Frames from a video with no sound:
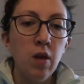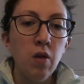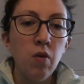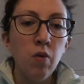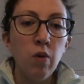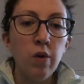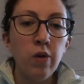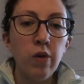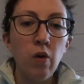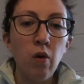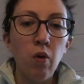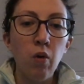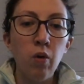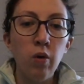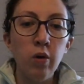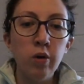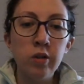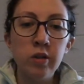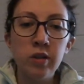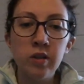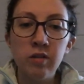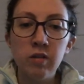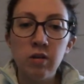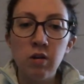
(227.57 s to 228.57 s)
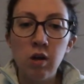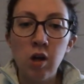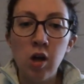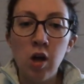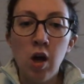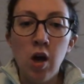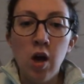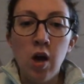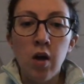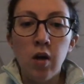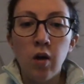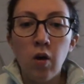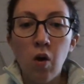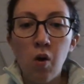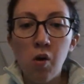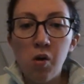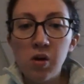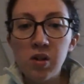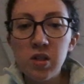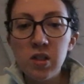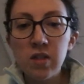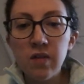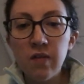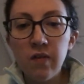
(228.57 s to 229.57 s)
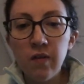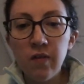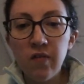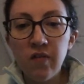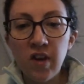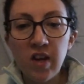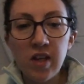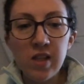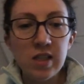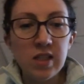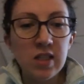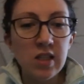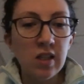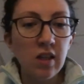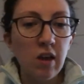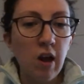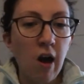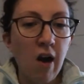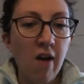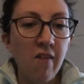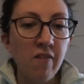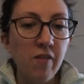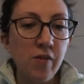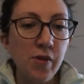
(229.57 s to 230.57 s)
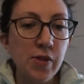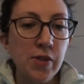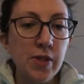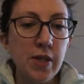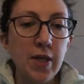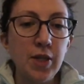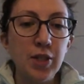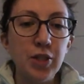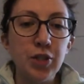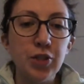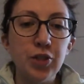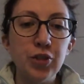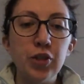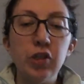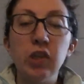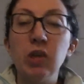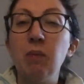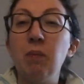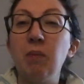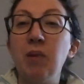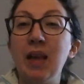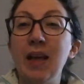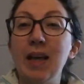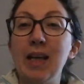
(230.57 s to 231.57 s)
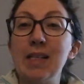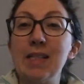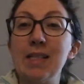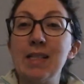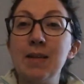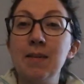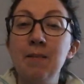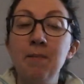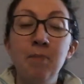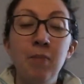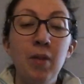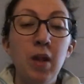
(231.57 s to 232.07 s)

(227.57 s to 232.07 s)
where the ordinary course of events and conversation took place.